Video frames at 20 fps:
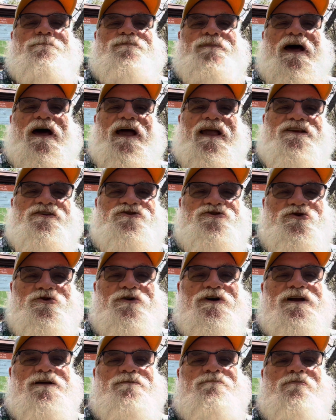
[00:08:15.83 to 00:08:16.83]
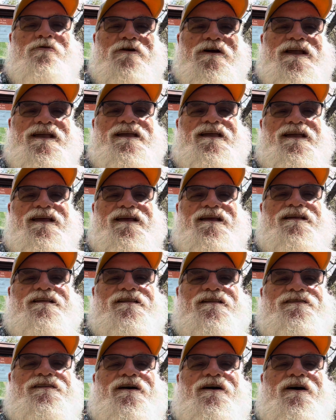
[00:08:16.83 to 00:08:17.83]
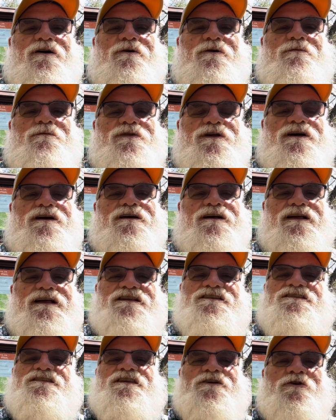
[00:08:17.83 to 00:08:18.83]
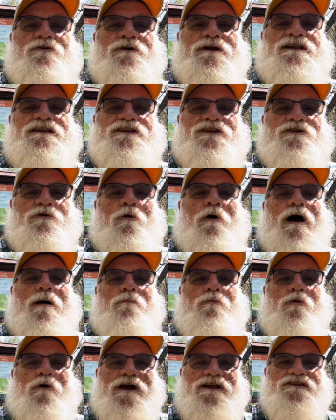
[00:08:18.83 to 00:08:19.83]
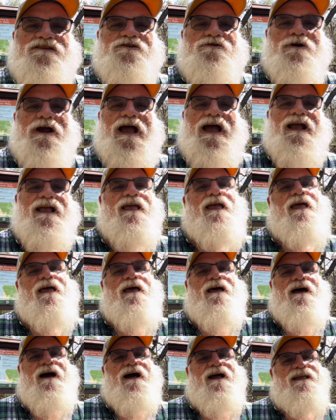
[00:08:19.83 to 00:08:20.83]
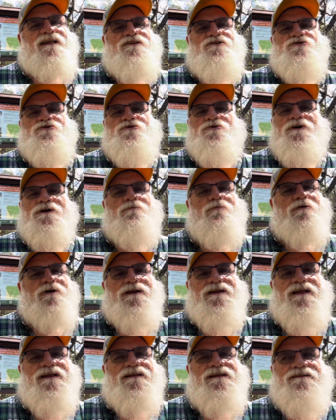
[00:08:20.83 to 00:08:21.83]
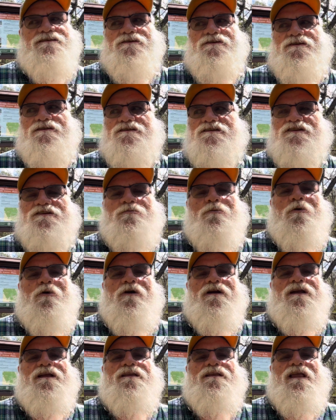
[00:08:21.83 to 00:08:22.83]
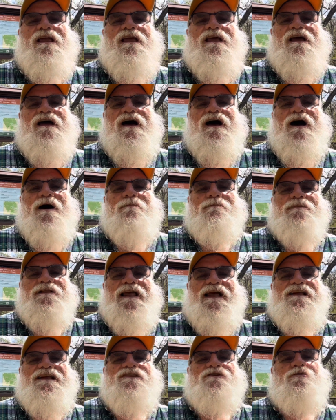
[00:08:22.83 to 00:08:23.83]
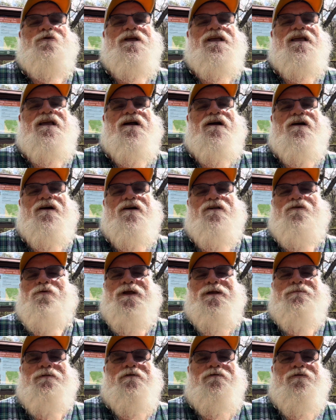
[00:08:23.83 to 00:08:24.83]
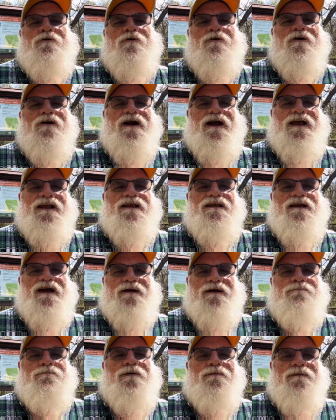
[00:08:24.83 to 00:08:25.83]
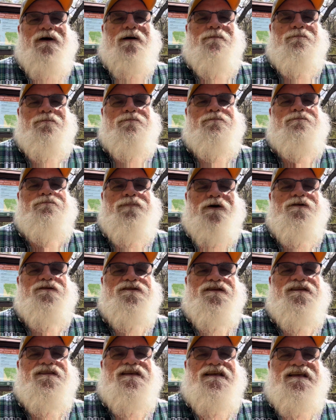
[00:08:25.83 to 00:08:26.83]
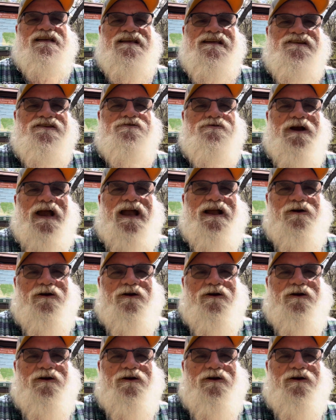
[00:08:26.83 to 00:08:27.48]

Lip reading: I enjoyed bringing it's the Green Swamp West Track. I enjoyed bringing it to you this morning. Last week or the week before, I posted the East Track